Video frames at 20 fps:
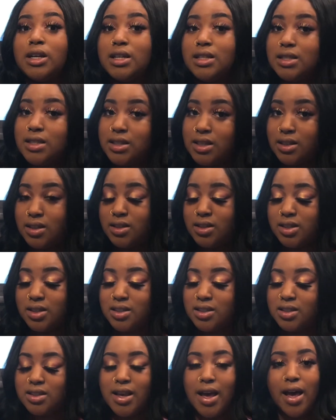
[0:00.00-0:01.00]

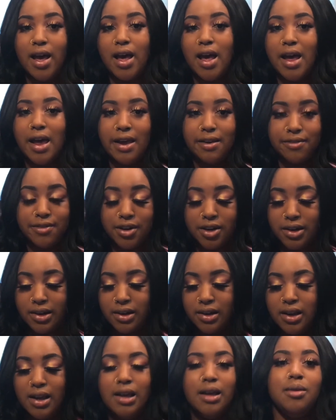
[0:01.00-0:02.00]
concealers
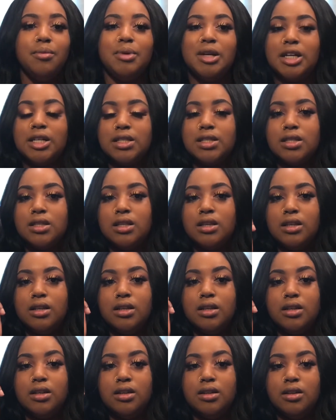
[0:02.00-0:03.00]
ever, because
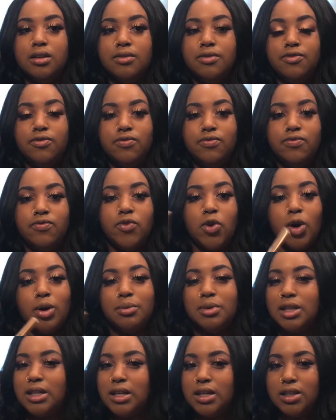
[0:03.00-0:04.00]
the
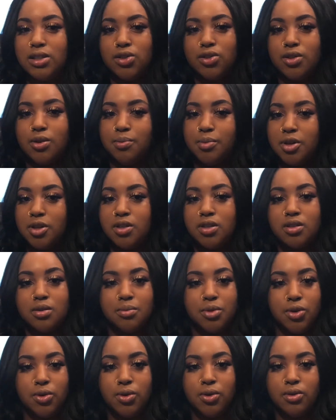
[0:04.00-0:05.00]
formula is super
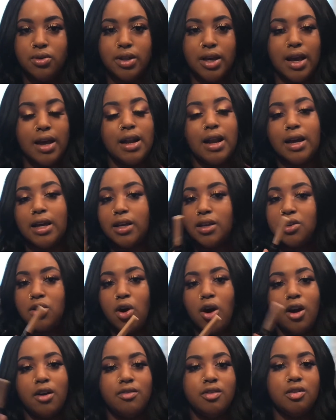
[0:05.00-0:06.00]
smooth and I could
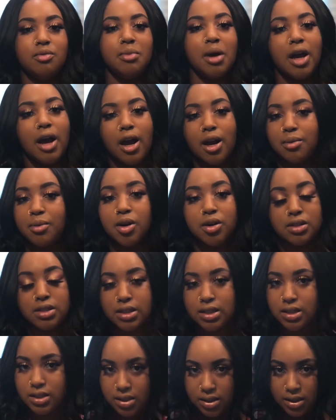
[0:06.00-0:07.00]
carve out my eyebrows
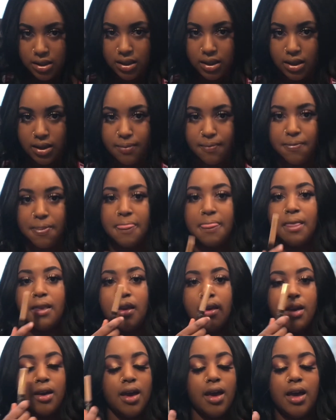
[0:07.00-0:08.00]
easily,
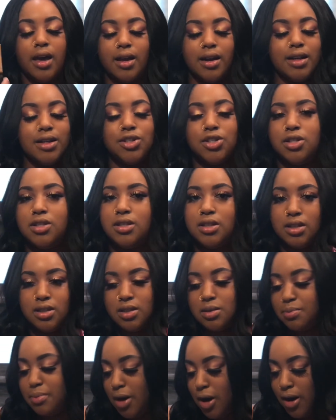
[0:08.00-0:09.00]
and
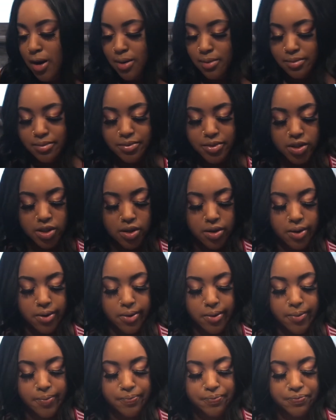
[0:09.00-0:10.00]
it's bomb.
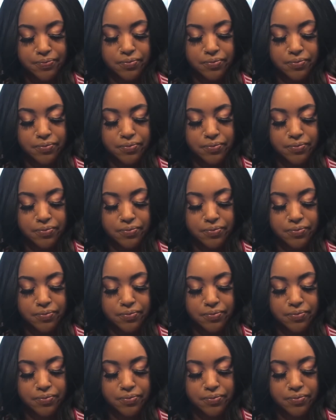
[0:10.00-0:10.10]
So